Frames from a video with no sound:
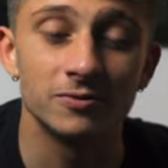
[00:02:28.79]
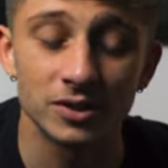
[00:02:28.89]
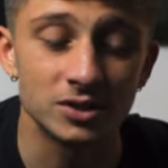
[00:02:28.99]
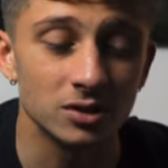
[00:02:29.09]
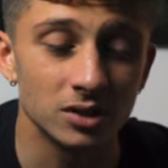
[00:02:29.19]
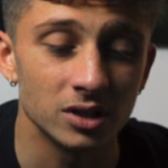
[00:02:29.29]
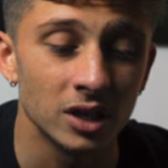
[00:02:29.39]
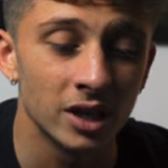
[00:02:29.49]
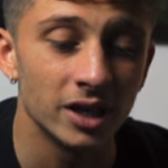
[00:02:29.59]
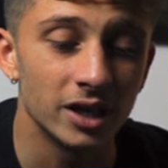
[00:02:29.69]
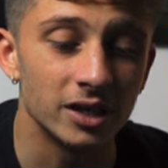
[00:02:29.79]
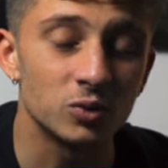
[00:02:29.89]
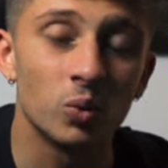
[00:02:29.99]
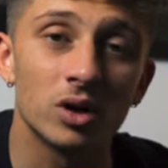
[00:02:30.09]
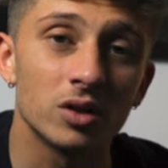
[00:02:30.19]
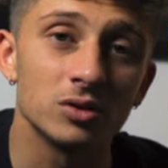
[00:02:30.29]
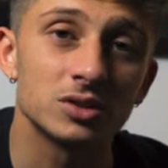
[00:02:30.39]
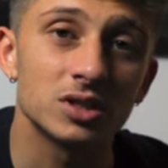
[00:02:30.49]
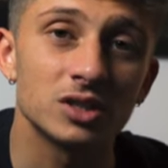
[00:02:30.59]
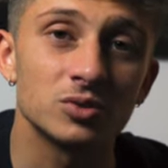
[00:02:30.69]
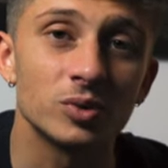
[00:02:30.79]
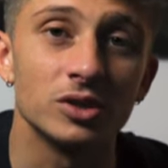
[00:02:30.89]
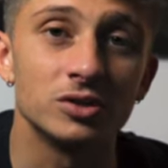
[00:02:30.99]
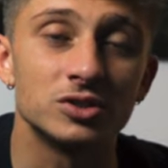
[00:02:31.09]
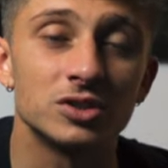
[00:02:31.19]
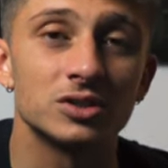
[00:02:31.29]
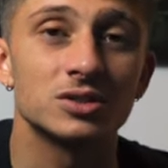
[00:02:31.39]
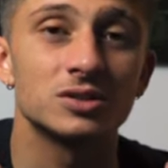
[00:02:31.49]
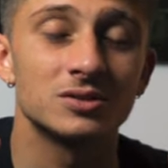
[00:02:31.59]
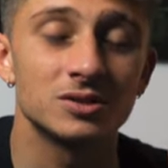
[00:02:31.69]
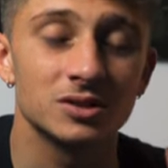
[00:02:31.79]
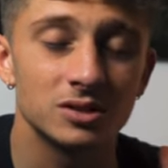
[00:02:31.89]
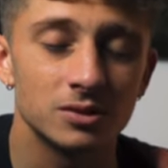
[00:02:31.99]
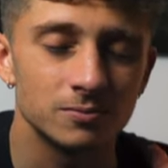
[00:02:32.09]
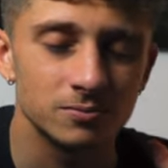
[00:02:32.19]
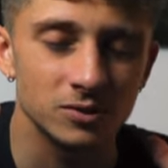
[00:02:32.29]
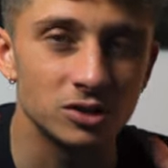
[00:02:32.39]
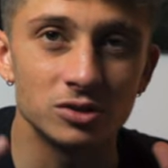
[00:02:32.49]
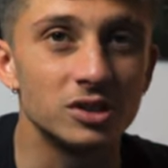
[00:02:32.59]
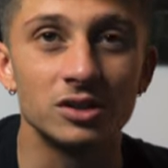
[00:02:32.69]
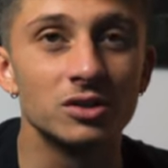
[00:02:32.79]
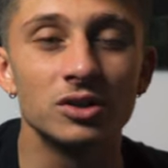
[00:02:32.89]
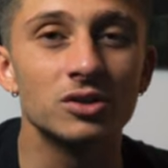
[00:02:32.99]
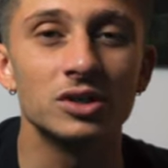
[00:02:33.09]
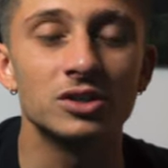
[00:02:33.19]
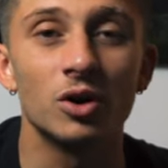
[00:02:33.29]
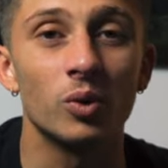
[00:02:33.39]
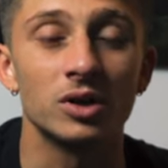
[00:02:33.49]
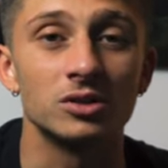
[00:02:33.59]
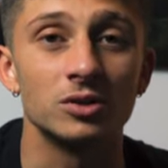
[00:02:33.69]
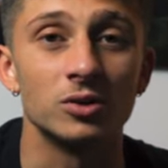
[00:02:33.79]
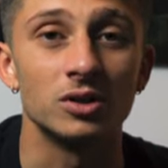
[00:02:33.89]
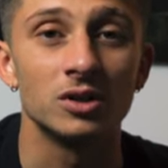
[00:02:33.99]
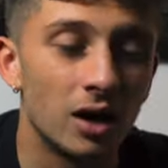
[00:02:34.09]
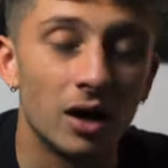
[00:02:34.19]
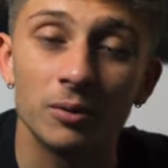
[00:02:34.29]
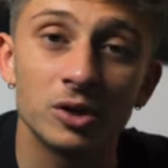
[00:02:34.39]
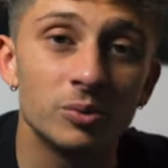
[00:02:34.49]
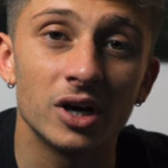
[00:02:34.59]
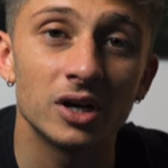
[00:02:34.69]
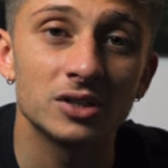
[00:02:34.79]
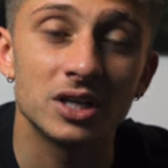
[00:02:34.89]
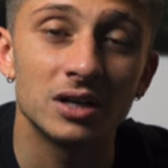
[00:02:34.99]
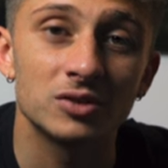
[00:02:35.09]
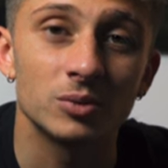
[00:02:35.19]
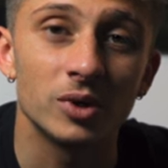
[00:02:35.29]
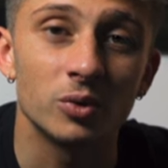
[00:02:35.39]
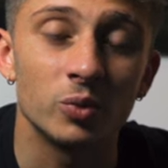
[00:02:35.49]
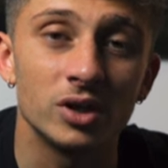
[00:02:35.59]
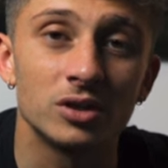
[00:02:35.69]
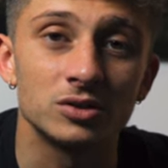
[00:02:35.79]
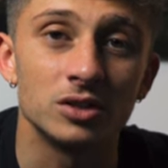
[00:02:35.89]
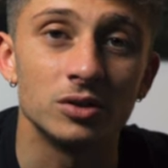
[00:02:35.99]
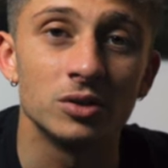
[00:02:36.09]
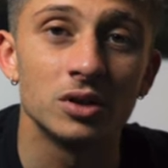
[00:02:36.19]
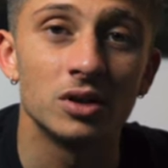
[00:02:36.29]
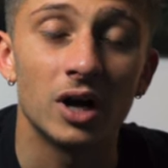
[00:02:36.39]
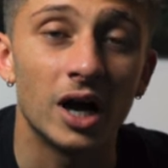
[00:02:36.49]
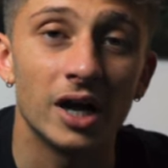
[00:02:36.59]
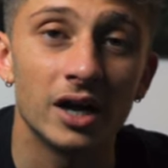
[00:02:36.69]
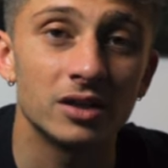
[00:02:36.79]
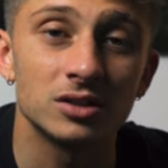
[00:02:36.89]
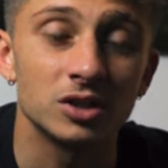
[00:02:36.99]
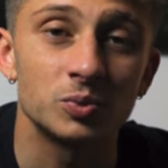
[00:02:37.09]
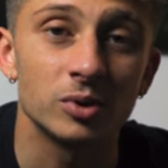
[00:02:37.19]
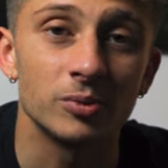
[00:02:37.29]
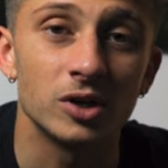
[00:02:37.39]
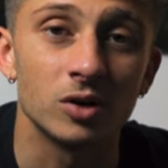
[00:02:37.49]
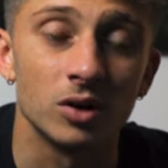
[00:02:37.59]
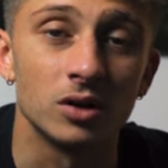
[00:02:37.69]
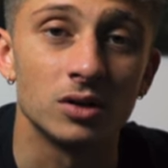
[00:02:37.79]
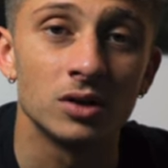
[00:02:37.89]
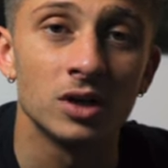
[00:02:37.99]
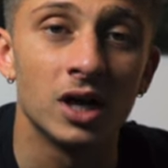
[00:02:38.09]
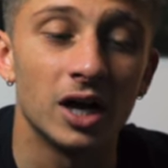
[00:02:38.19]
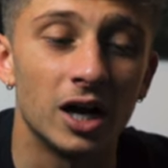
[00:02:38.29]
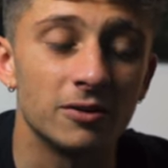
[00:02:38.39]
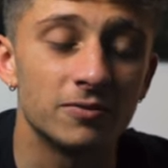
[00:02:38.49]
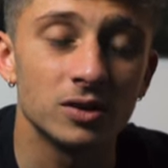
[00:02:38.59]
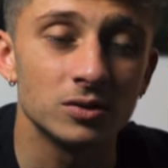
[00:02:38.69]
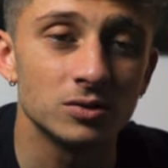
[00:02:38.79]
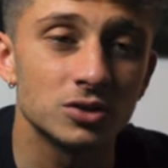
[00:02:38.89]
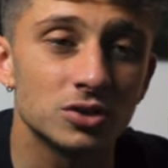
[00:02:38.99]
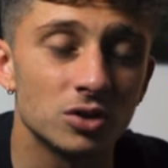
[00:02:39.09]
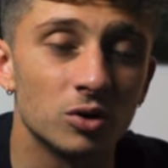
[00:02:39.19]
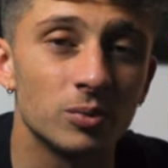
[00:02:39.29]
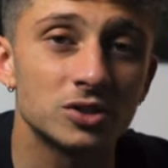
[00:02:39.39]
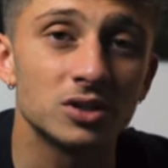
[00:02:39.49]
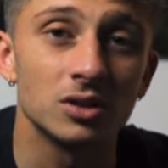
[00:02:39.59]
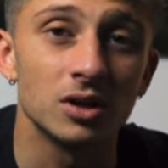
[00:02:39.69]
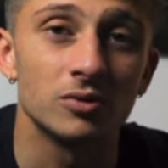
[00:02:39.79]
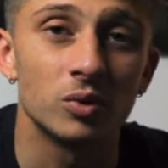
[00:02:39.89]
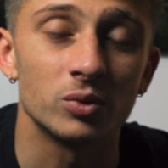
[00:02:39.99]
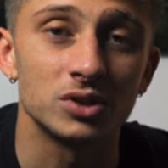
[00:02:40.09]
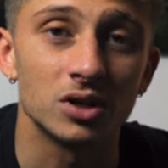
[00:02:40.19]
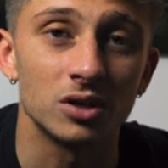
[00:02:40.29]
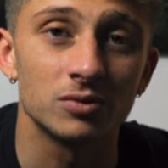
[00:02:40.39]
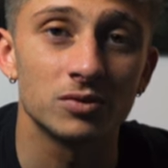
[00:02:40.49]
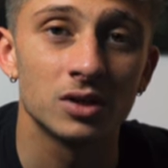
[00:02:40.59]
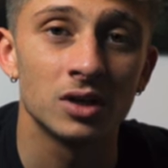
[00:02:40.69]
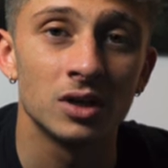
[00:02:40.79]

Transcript: physically, it's one of those things where you're just, you literally don't want to do it. I'm gonna be honest, after about a week or two, I hadn't touched Premiere at all. I felt so much in love with Resolve.